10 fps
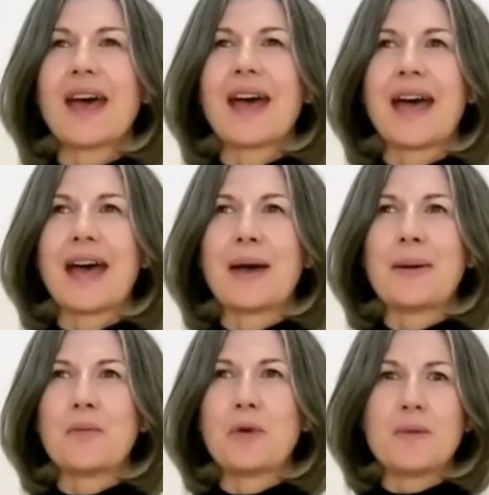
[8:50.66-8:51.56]

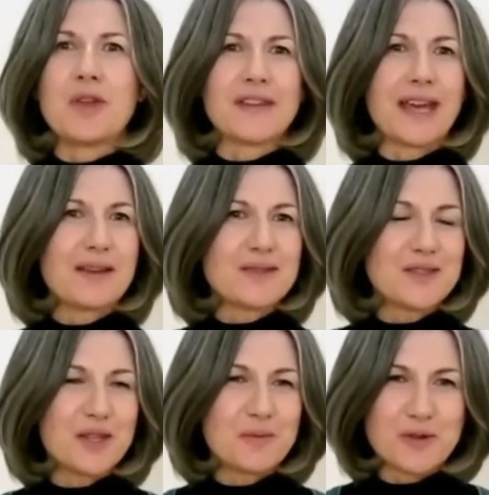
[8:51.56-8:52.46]
We moved house
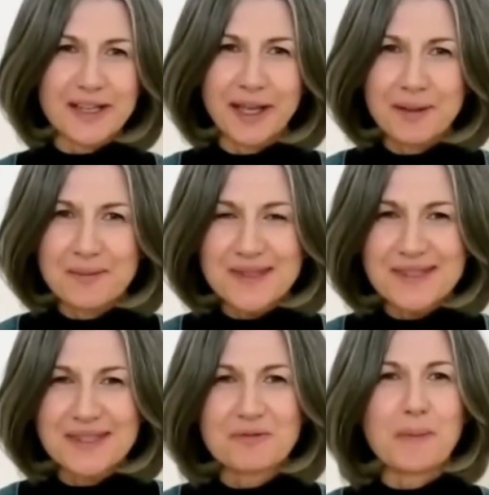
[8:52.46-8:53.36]
2 more times.
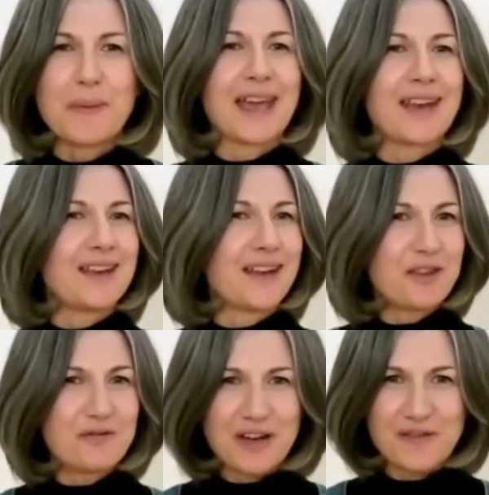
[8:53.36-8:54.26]
We began another
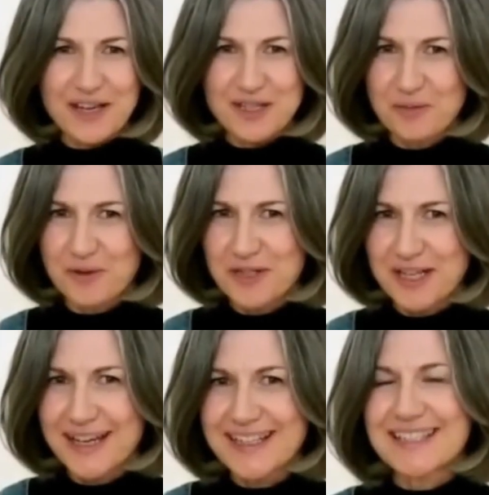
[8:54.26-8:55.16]
renovation
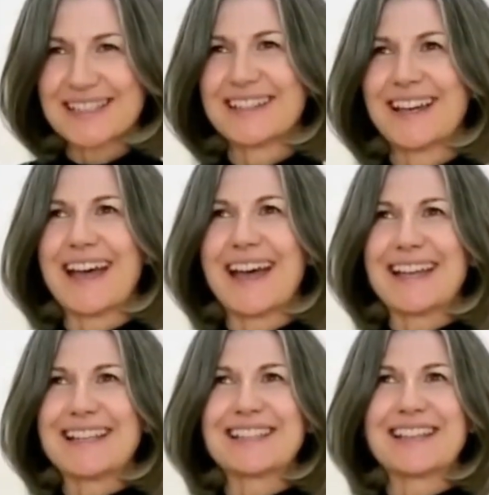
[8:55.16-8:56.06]
project. I
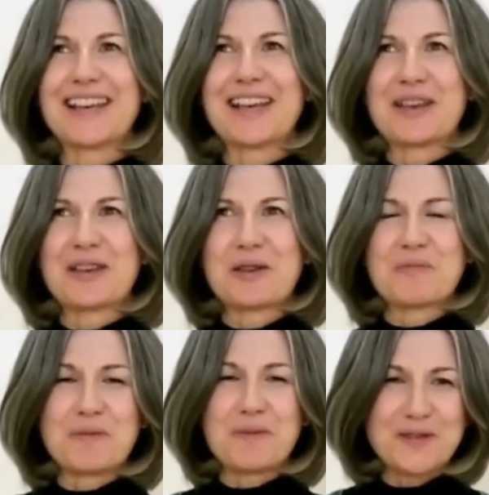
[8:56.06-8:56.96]
had
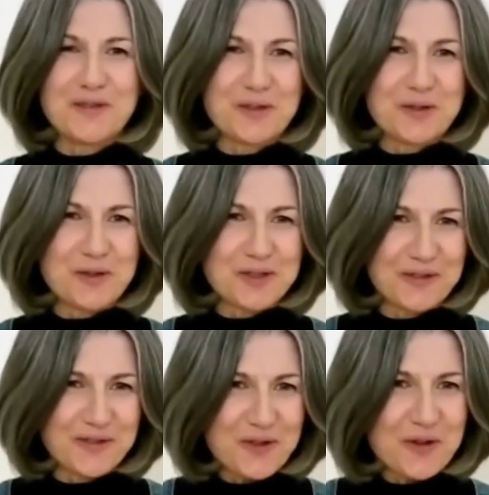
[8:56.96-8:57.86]
a beautiful daughter at
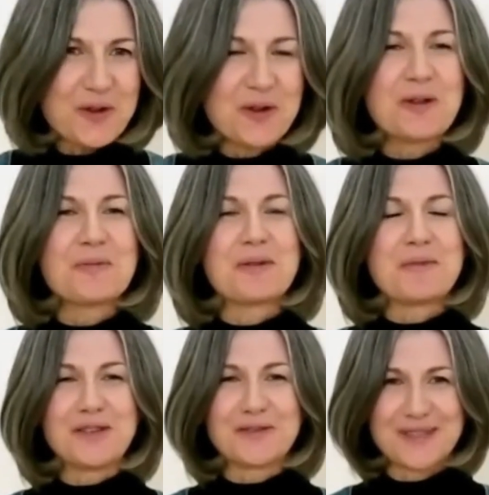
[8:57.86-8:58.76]
4, a
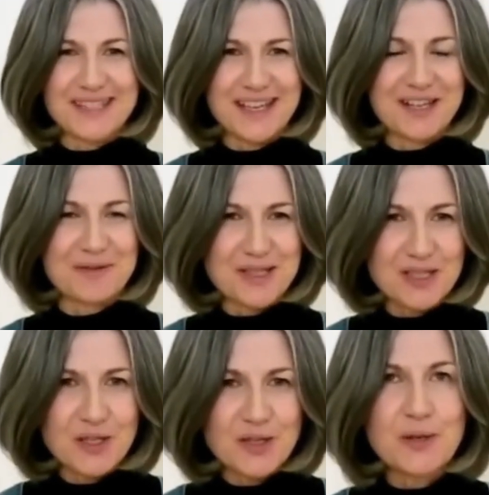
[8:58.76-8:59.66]
beautiful son who was
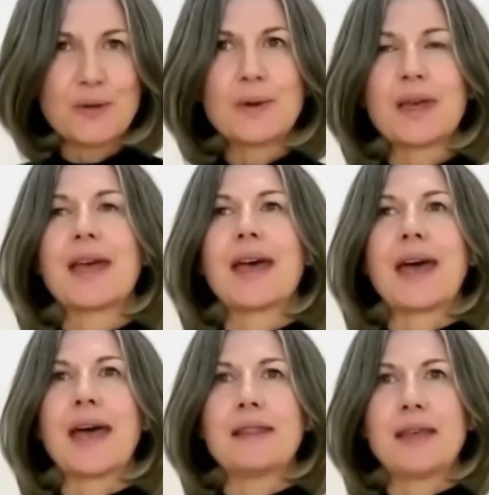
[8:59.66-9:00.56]
2.
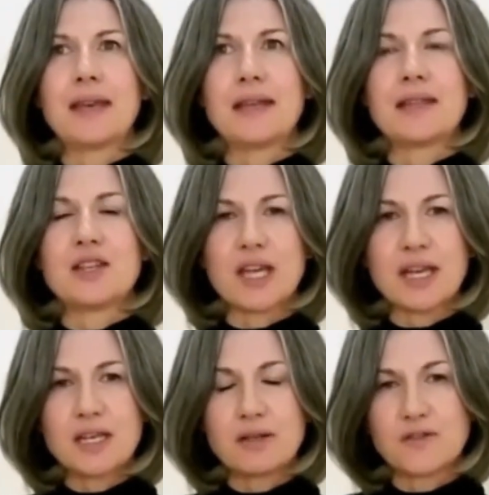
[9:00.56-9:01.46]
And then in the
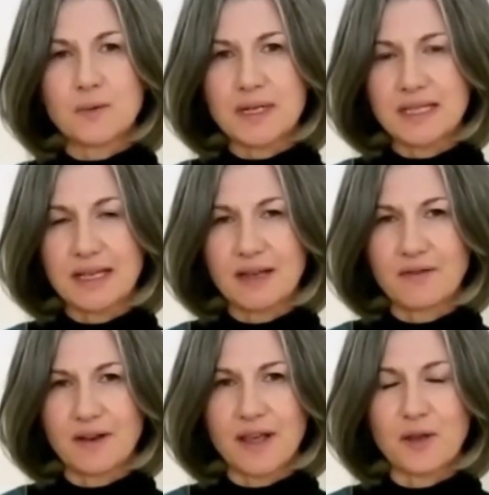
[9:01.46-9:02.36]
January of
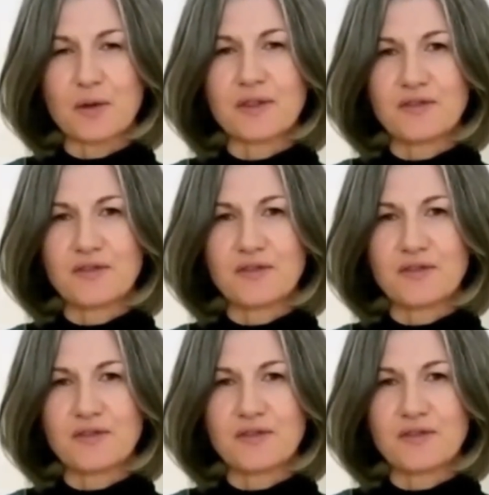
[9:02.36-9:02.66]
2011, I got the